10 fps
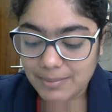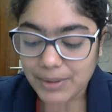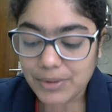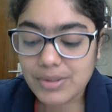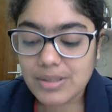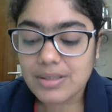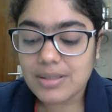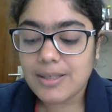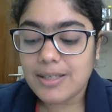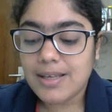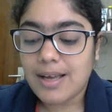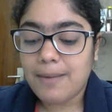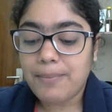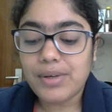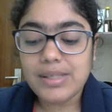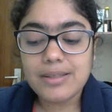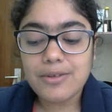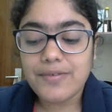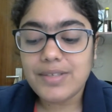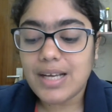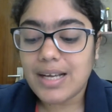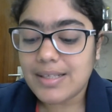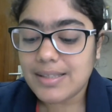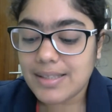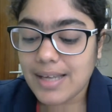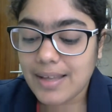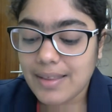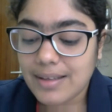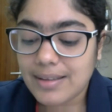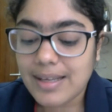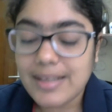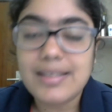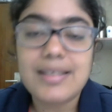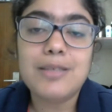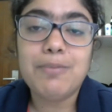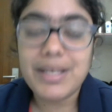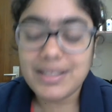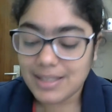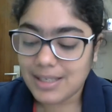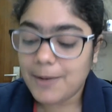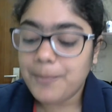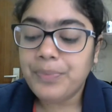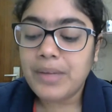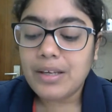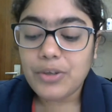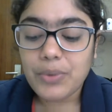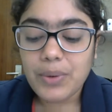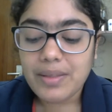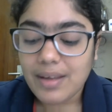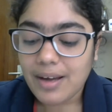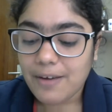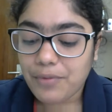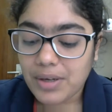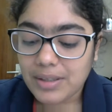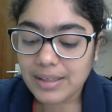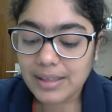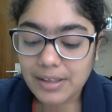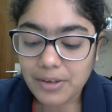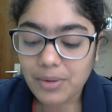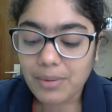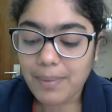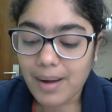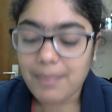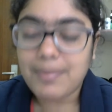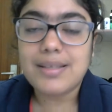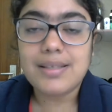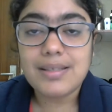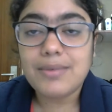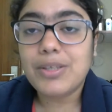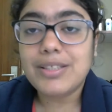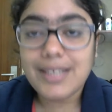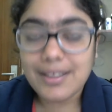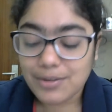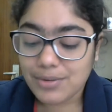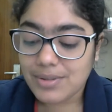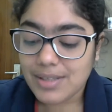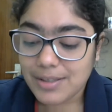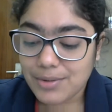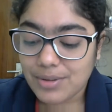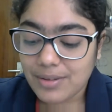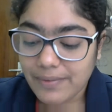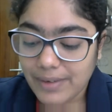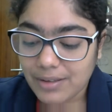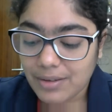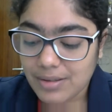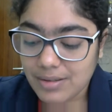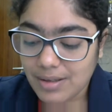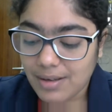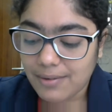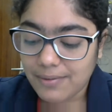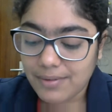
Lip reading: because a police officer can say that they suspected you were there for an illegal purpose. What can you say to defend yourself?